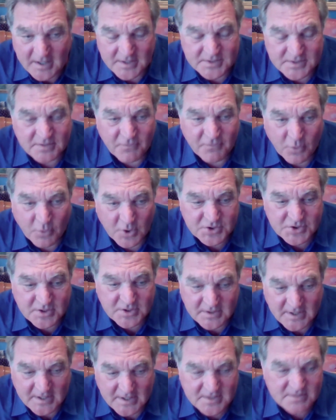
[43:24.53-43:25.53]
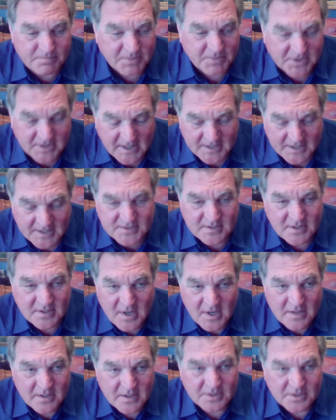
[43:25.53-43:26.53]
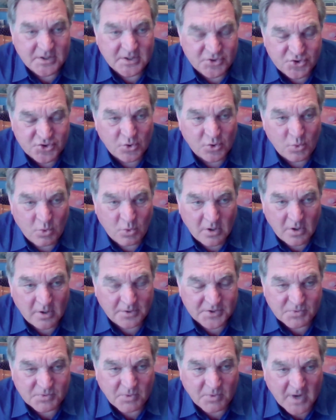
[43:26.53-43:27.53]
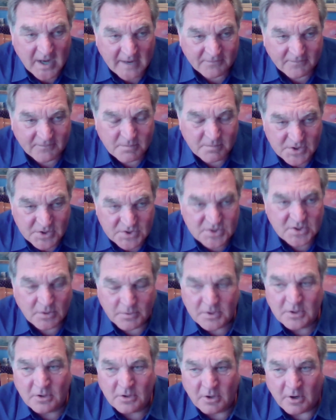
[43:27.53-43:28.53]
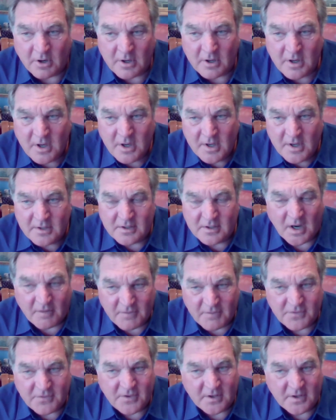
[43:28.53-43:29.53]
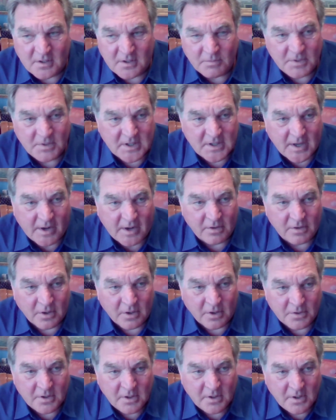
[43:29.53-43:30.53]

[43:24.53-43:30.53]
It's unfortunate. But that's the digital world, is we have to be so alert to everything that we download.